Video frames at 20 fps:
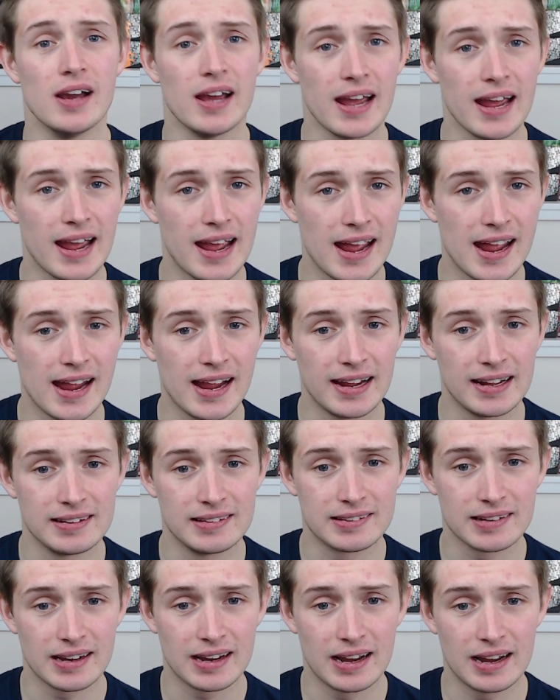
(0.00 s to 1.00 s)
And
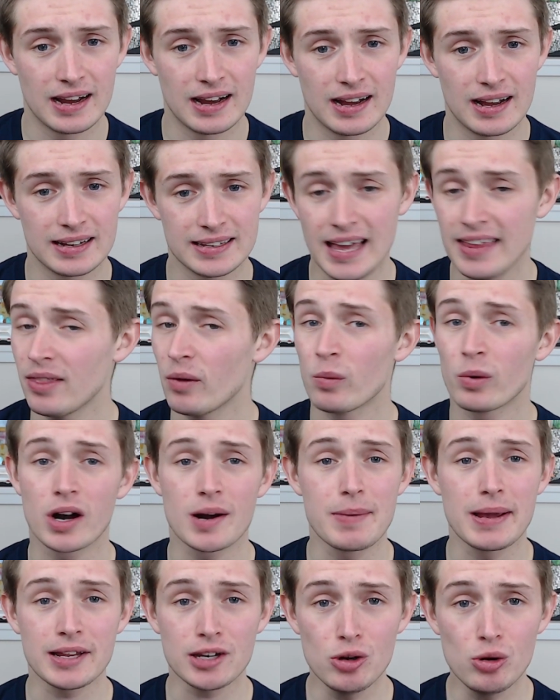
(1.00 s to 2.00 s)
yeah, then we're gonna
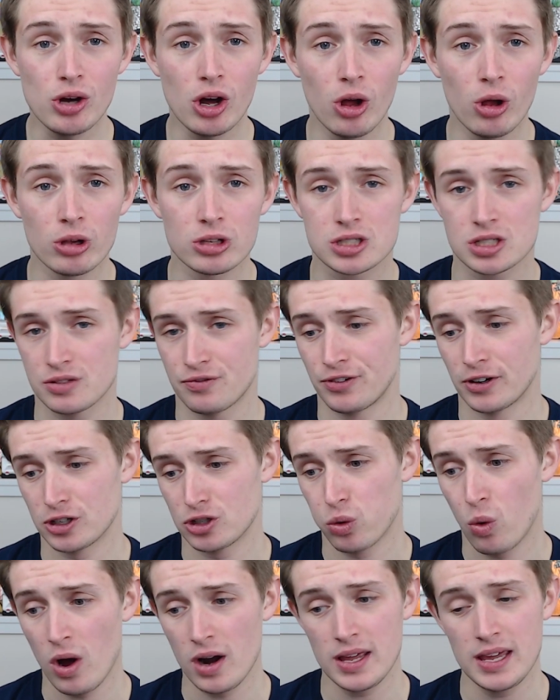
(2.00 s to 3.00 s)
make new goals for
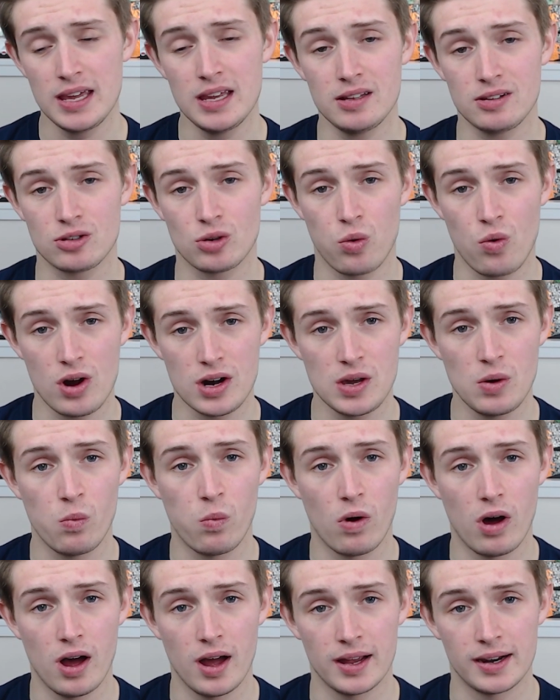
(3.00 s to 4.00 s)

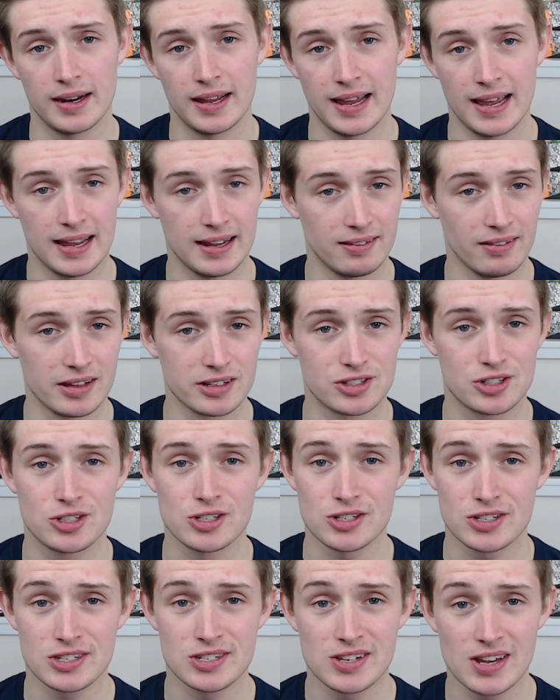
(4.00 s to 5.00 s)
2021, and let's
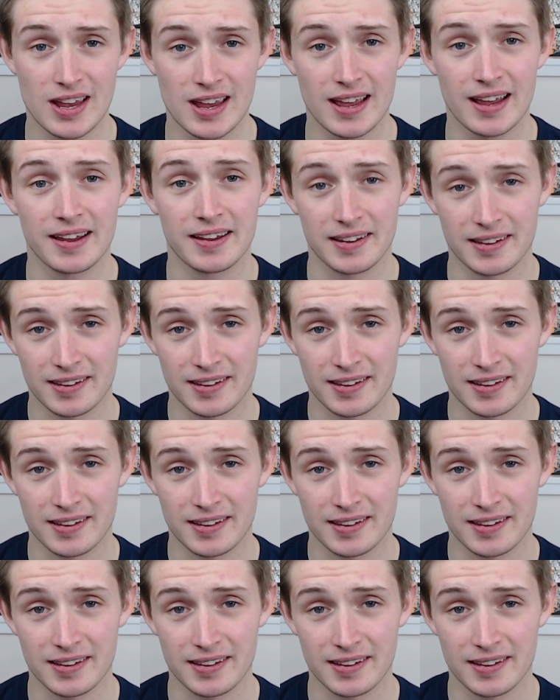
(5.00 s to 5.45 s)
just say